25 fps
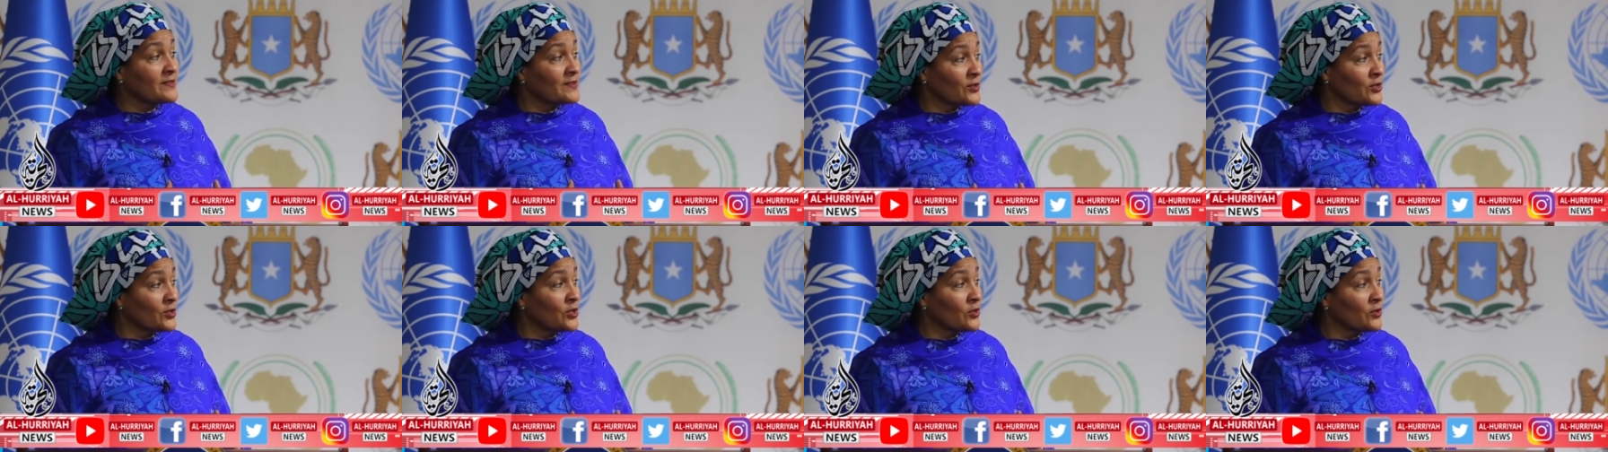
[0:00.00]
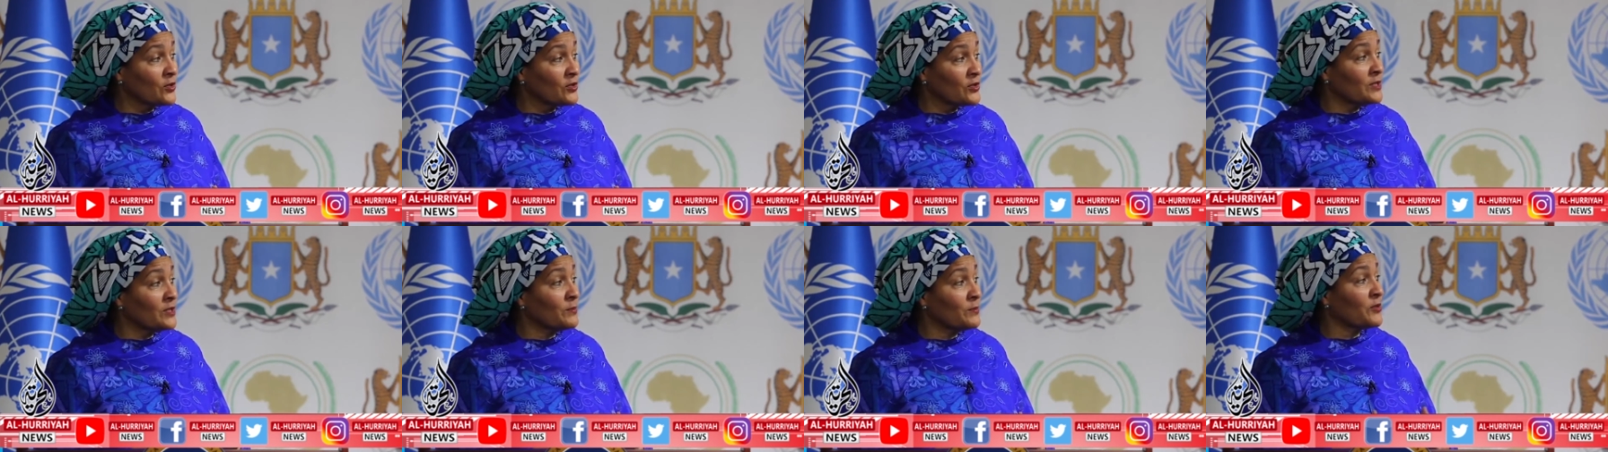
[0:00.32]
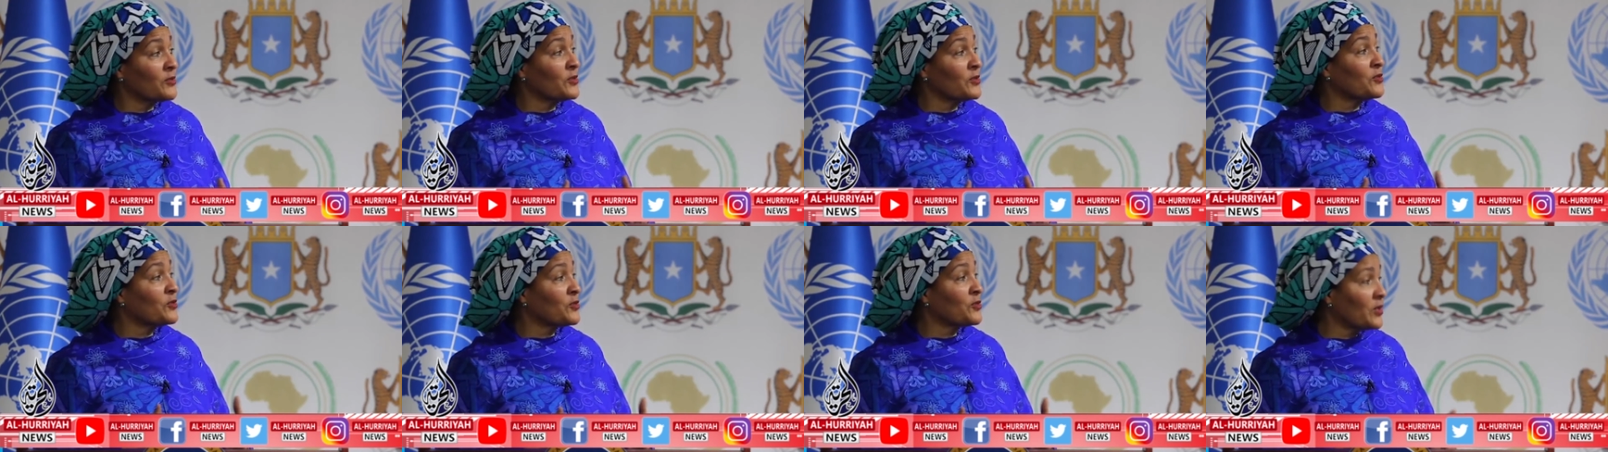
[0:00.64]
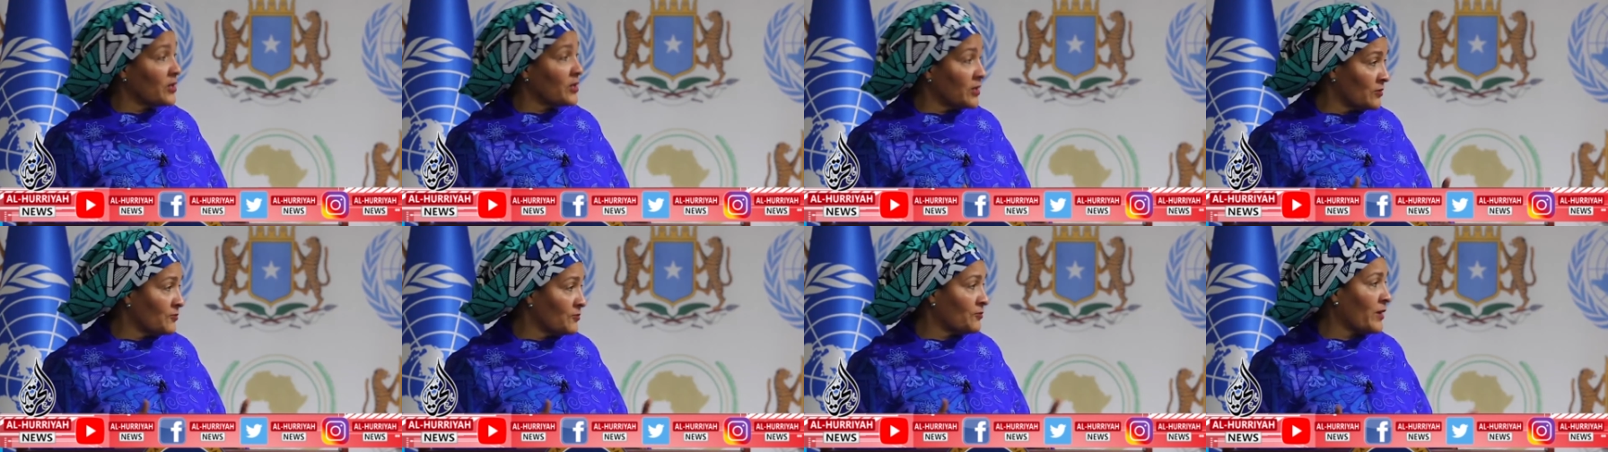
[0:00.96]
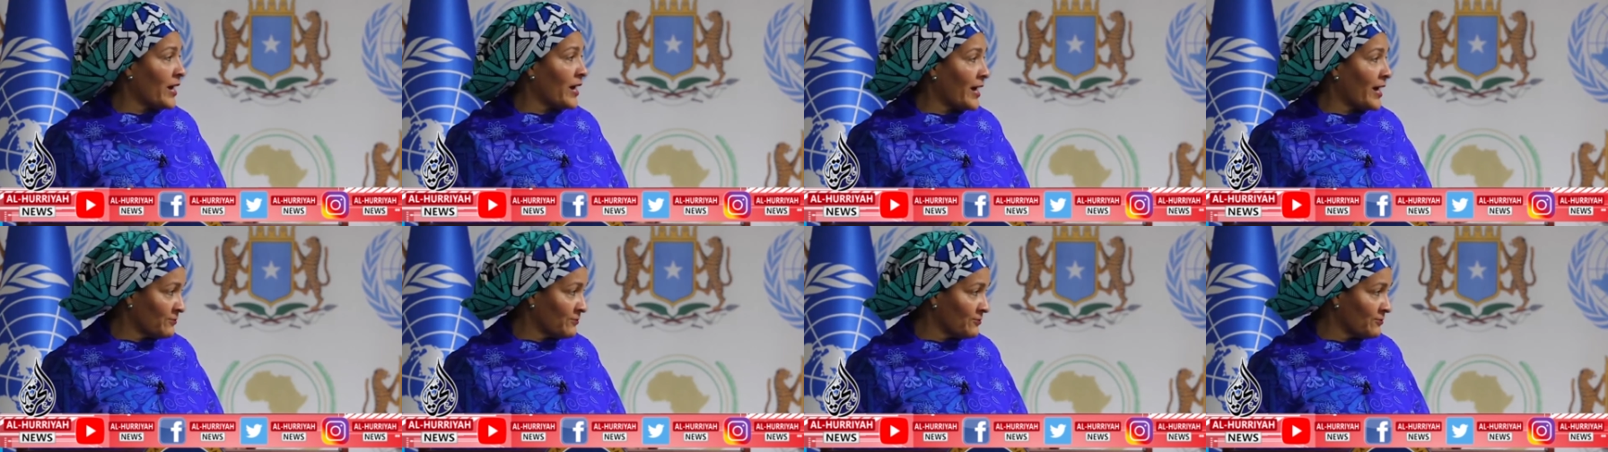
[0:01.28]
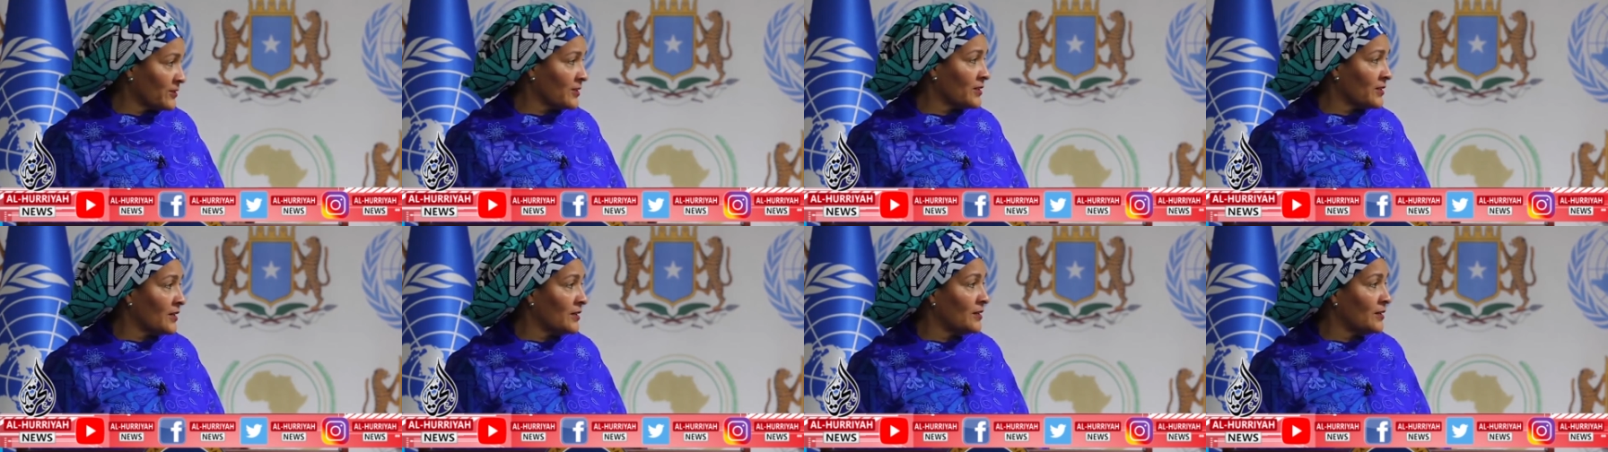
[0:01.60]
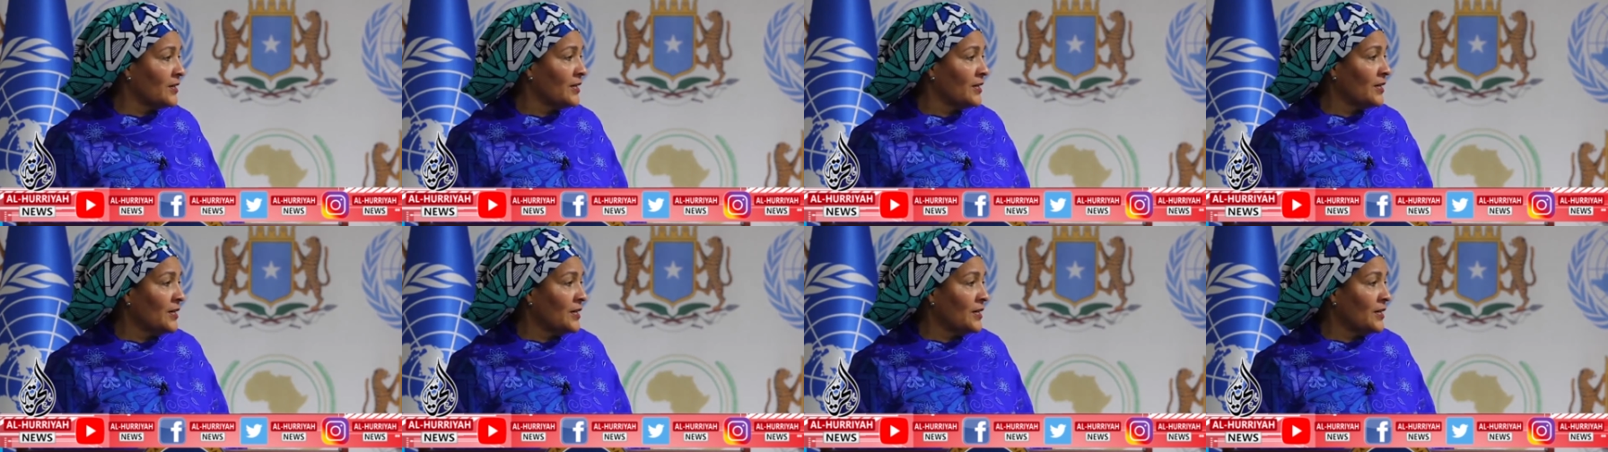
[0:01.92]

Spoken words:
security, but the third for Africa.